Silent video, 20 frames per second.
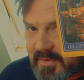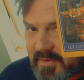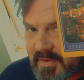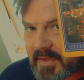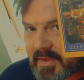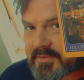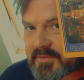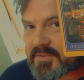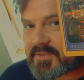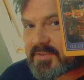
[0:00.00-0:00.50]

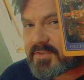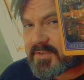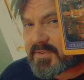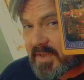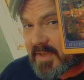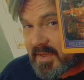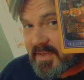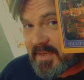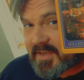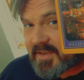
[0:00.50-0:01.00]
and
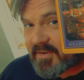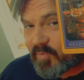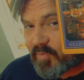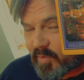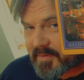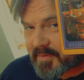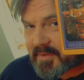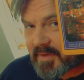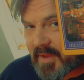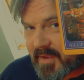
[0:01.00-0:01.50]
see
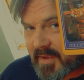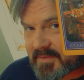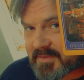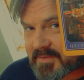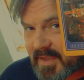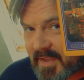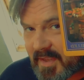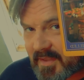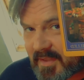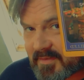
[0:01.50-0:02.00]
what lies
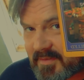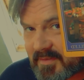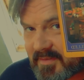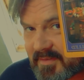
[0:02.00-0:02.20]
ahead.